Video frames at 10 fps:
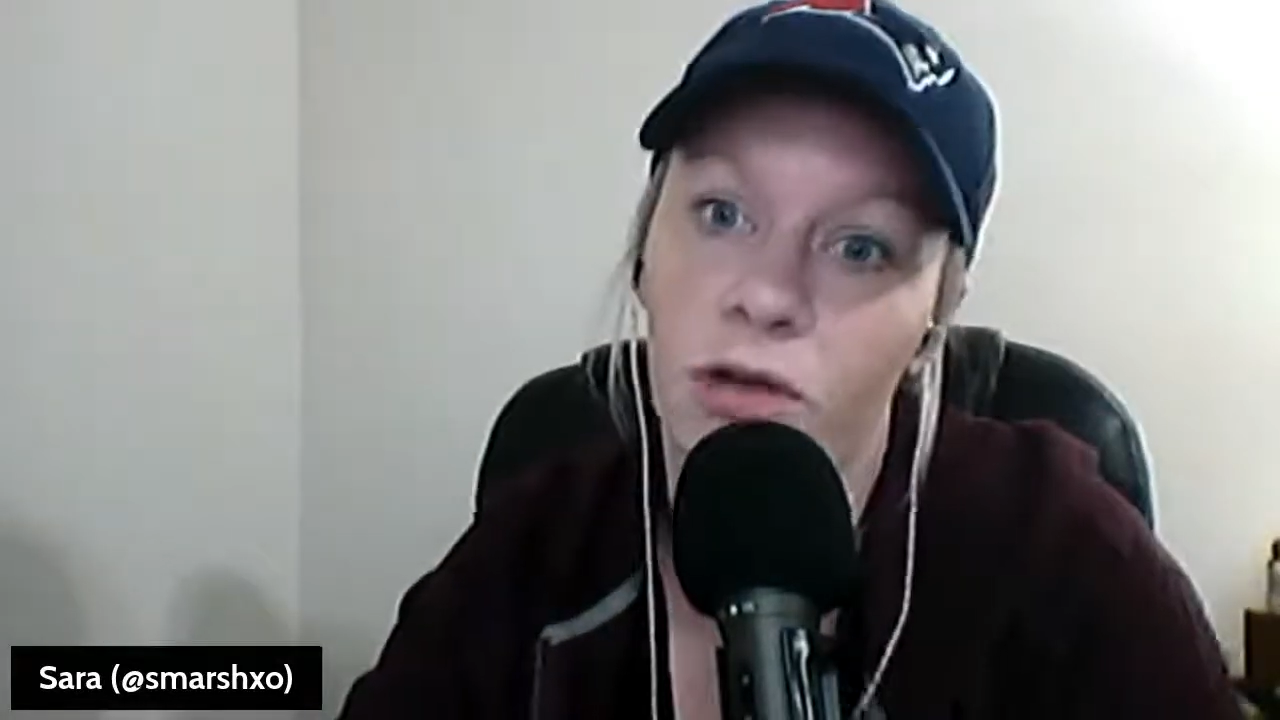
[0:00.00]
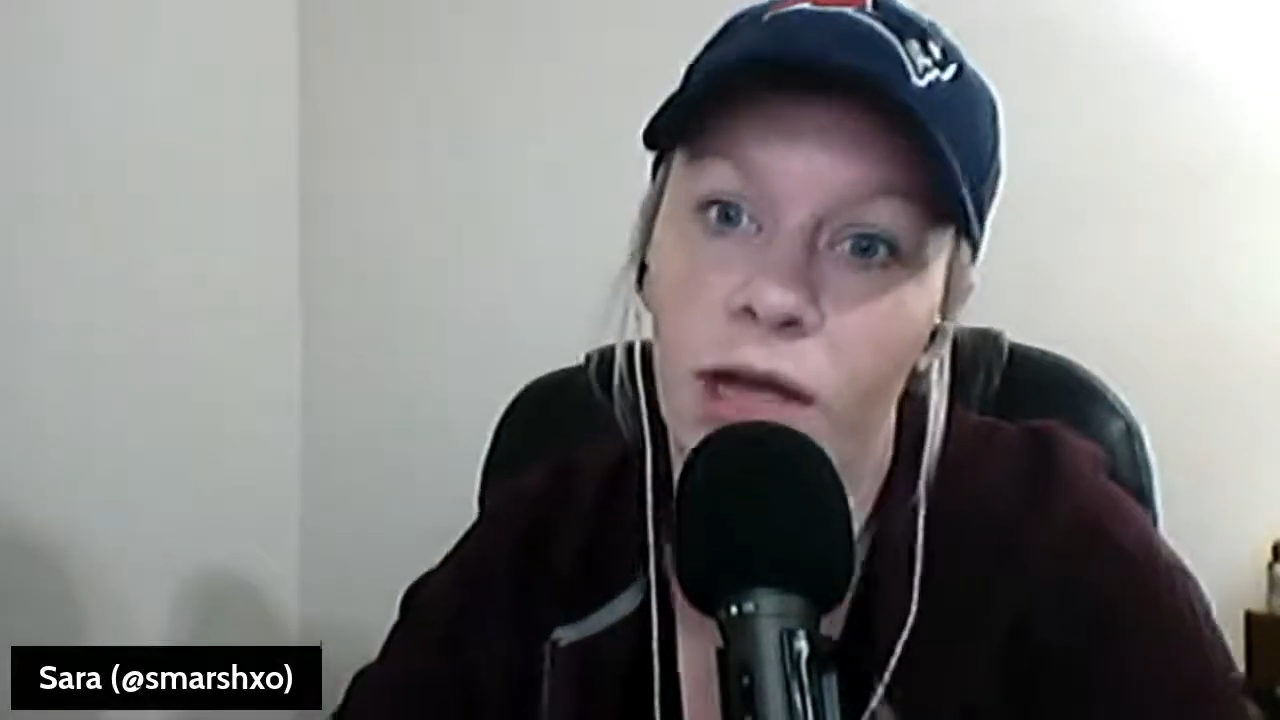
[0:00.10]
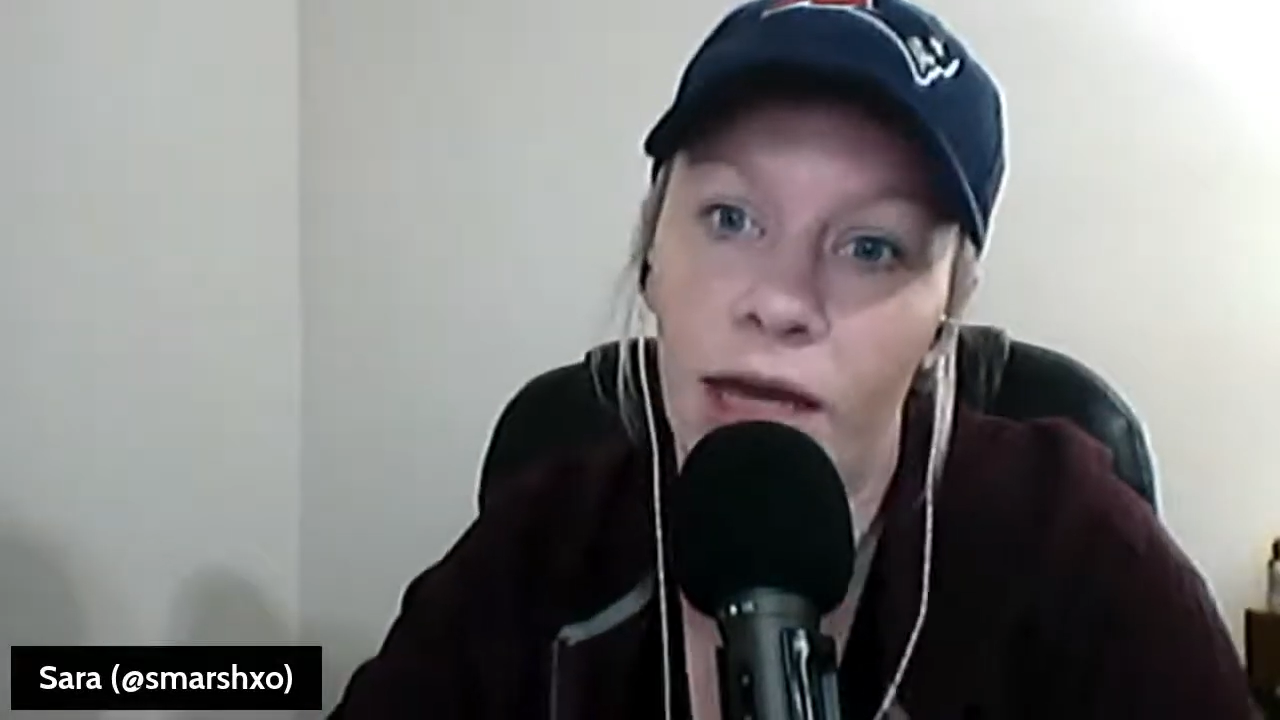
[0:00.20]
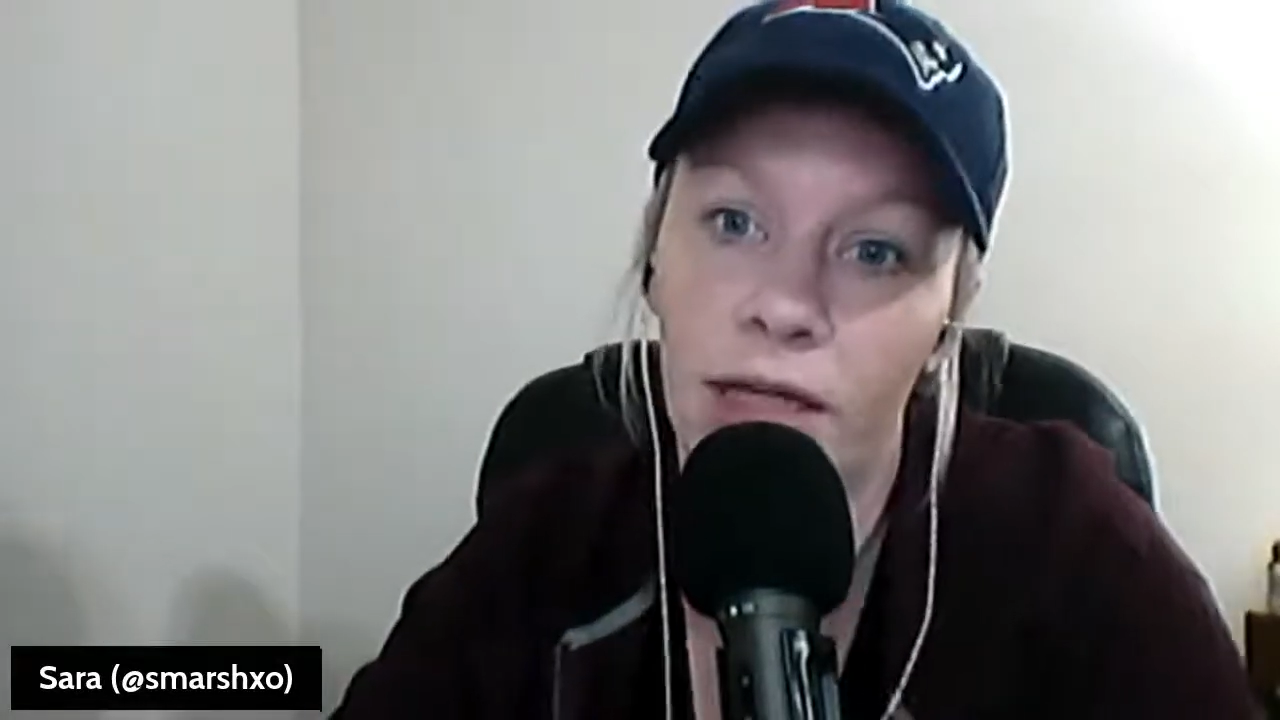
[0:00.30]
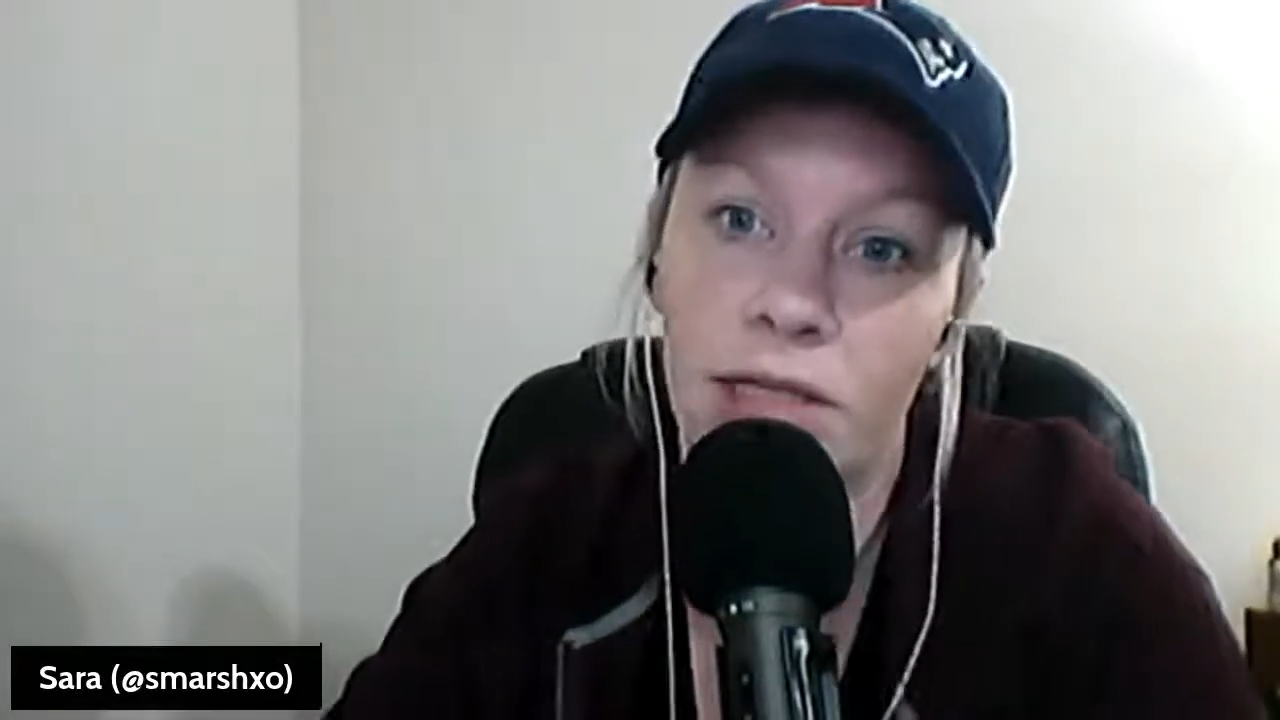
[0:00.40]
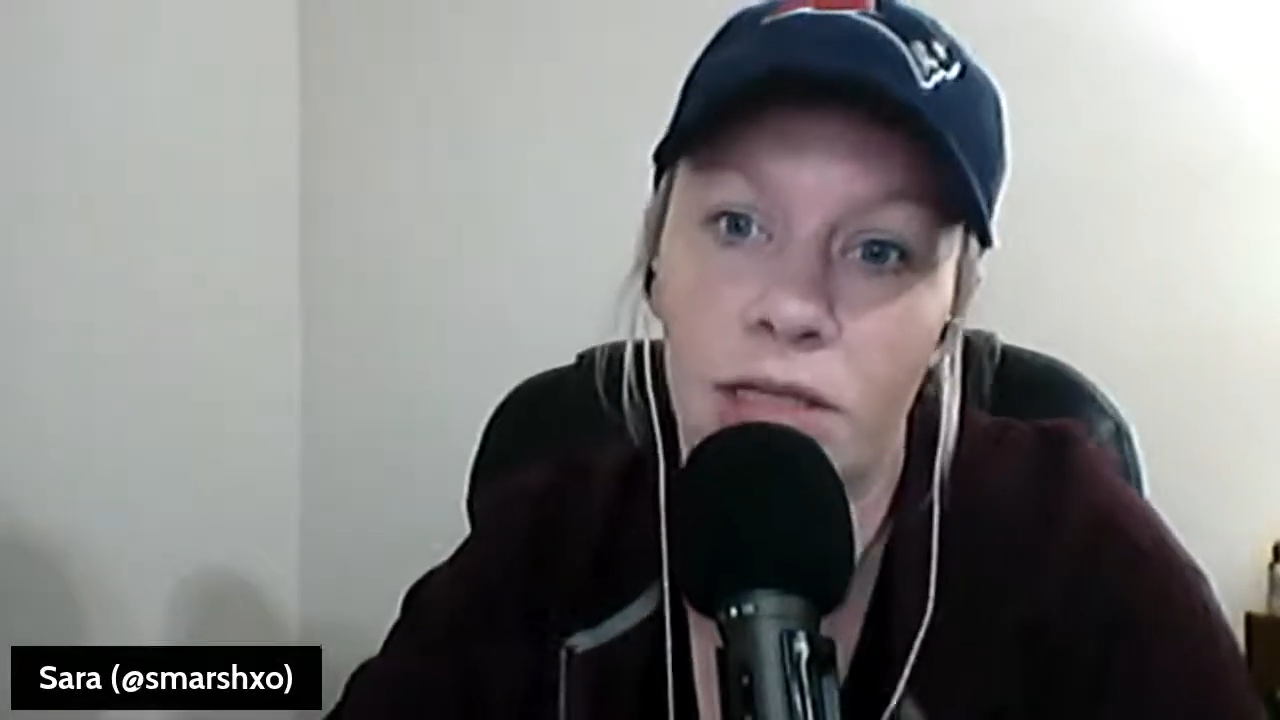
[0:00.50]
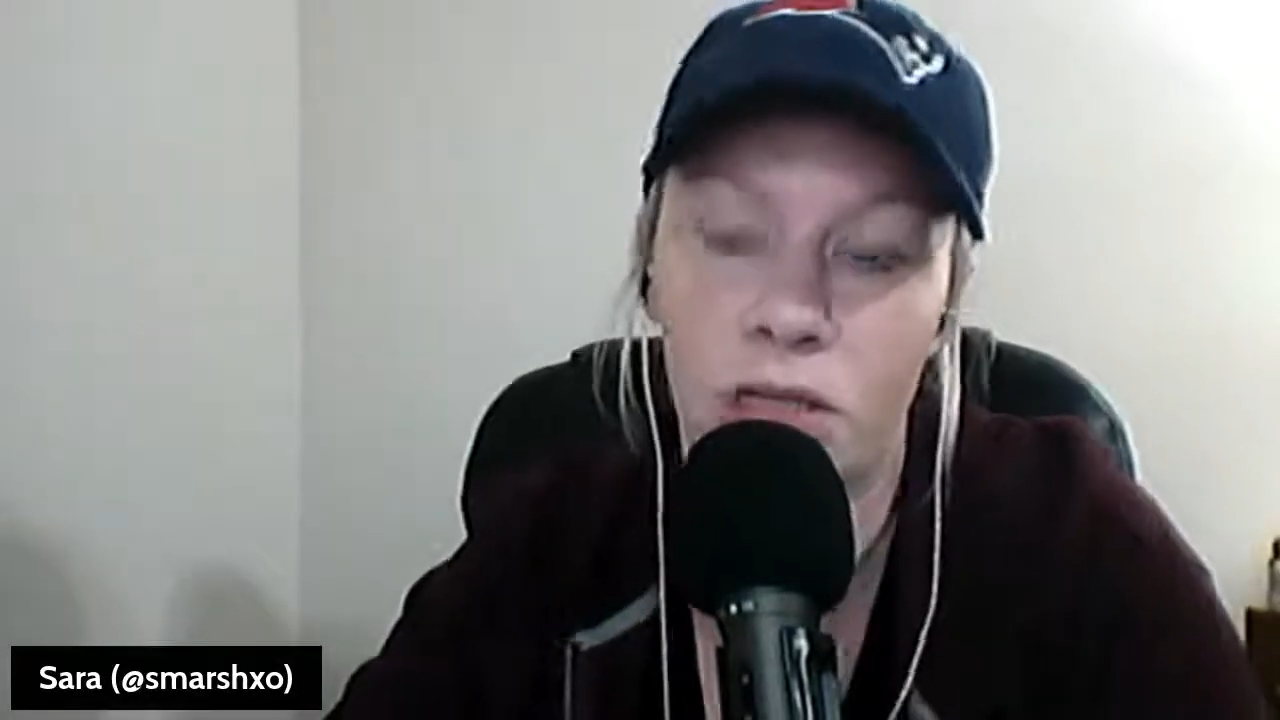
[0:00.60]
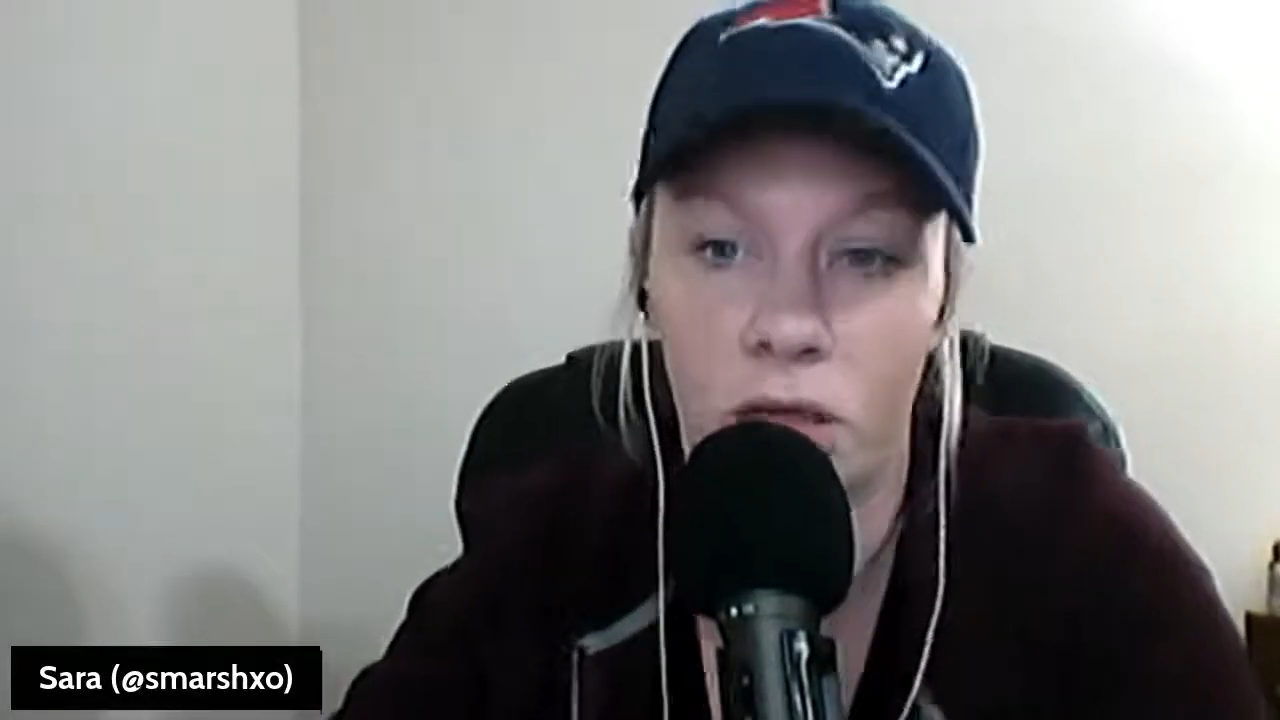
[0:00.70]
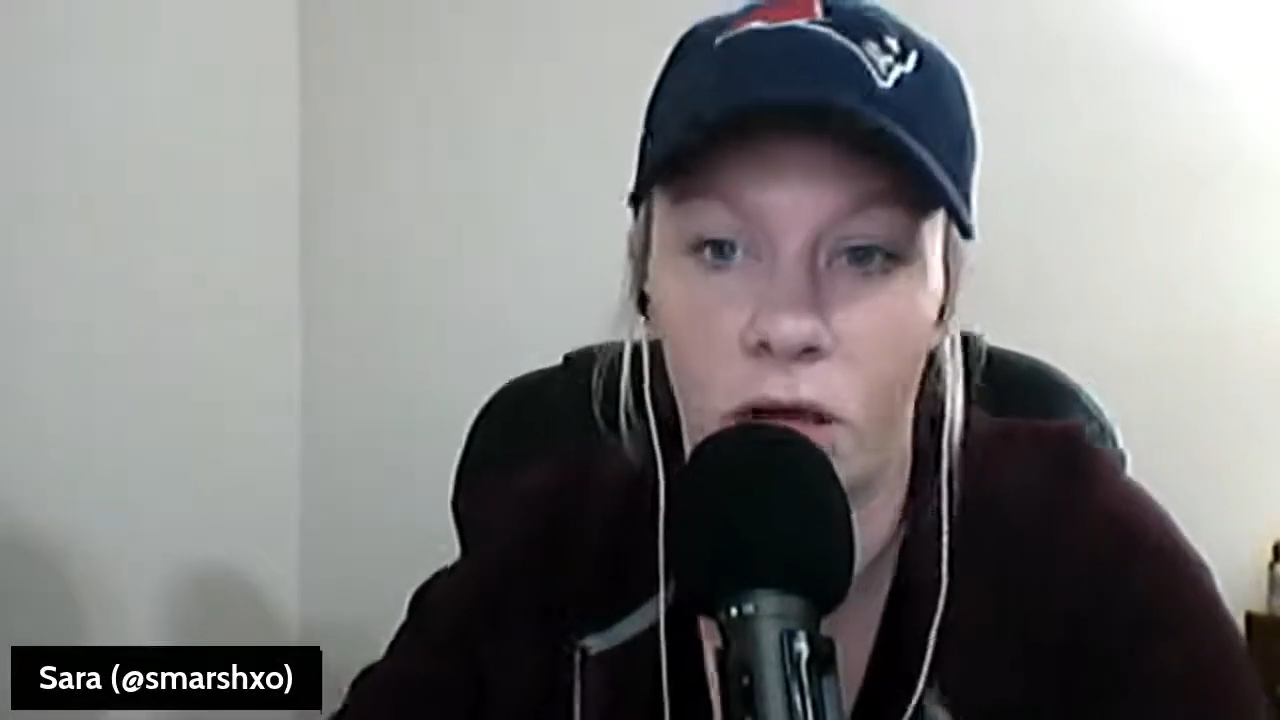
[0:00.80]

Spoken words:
for 96